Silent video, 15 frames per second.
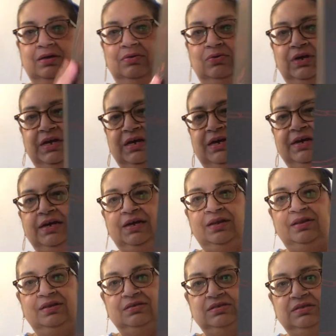okay?
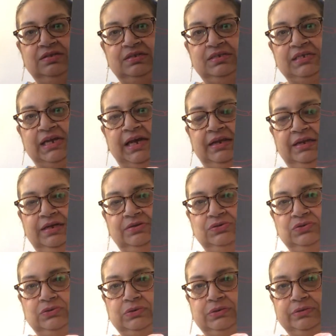And this is the styling
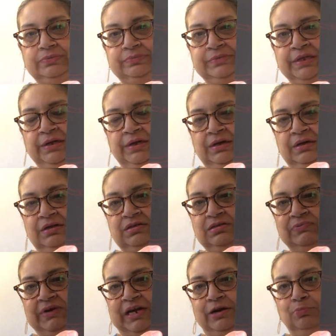tool. It's
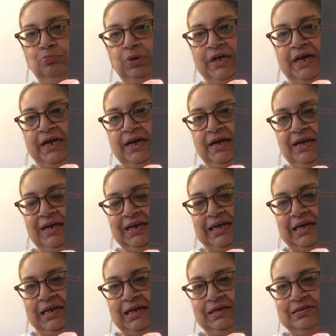red and black, and
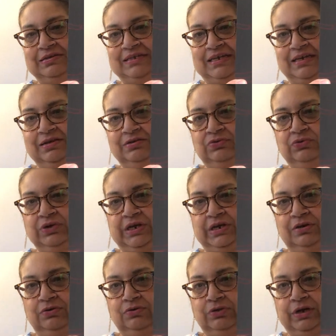it has that little
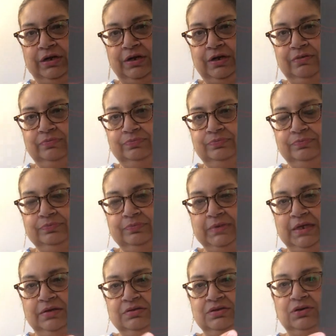handle on it.
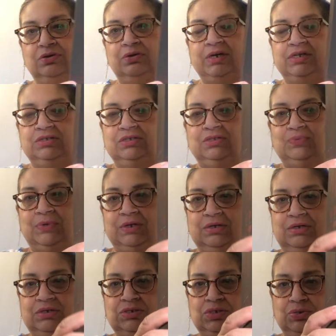So I just
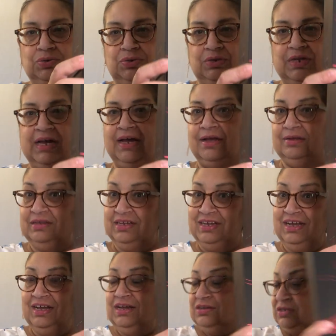wanted to show you that.
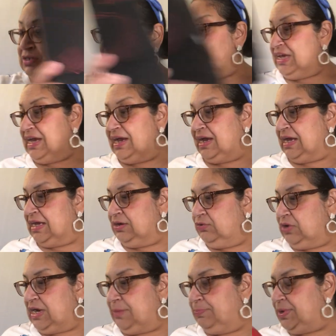So yeah, I
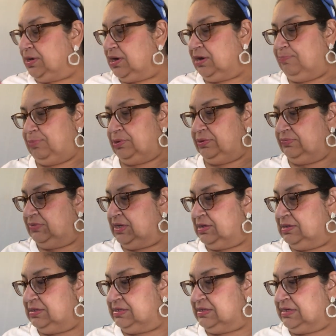grabbed a couple of
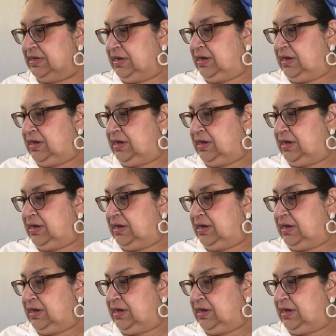these,